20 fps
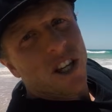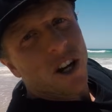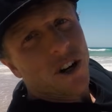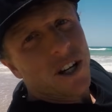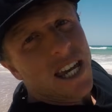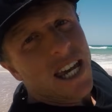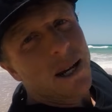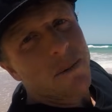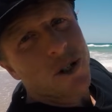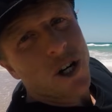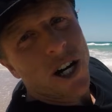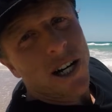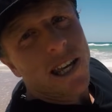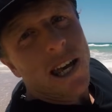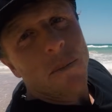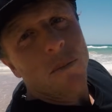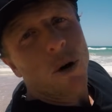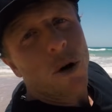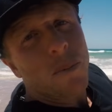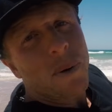keep trying to
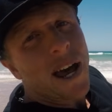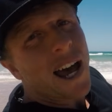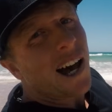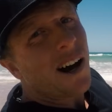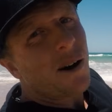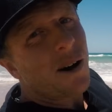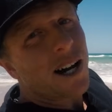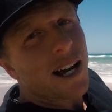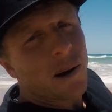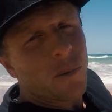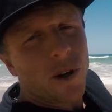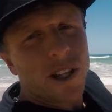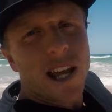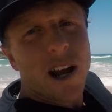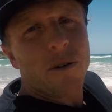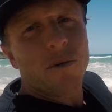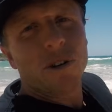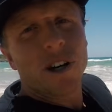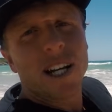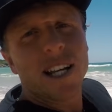get more power. And what
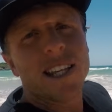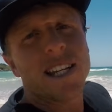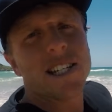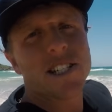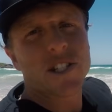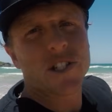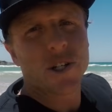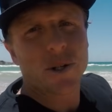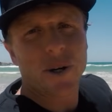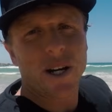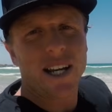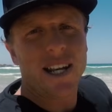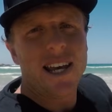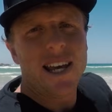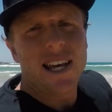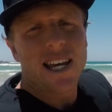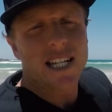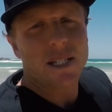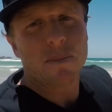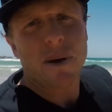that really is doing
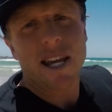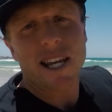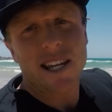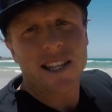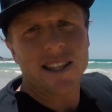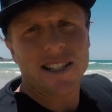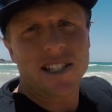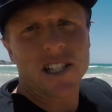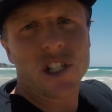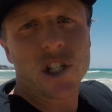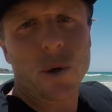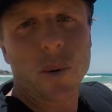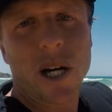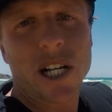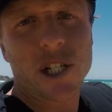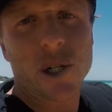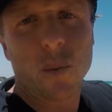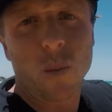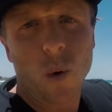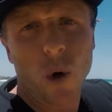is making the
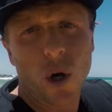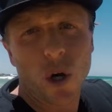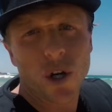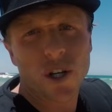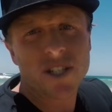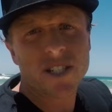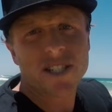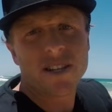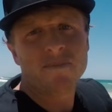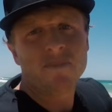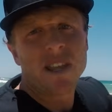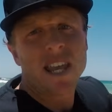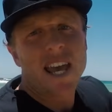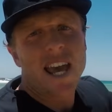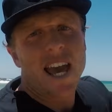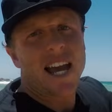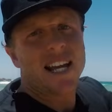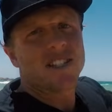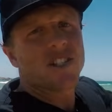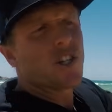situation worse.
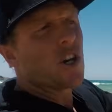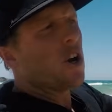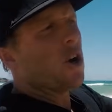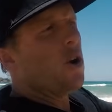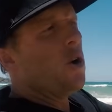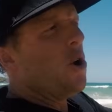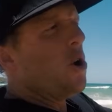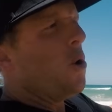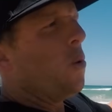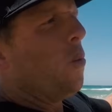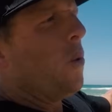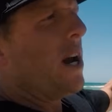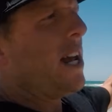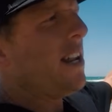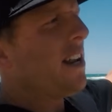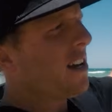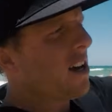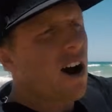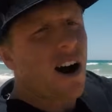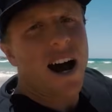And so
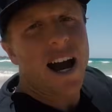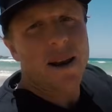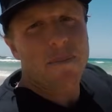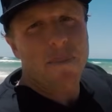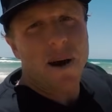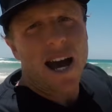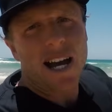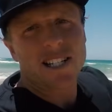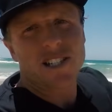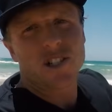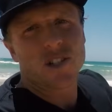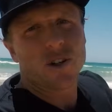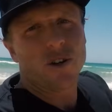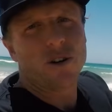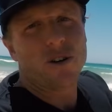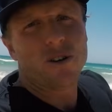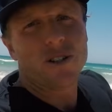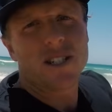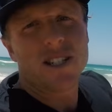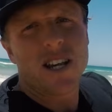when the kite
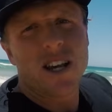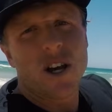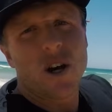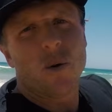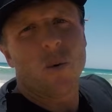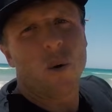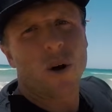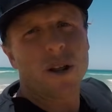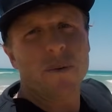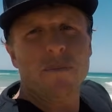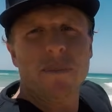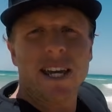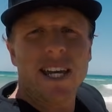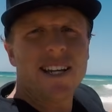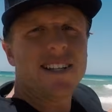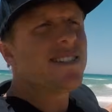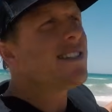backstalls, what it means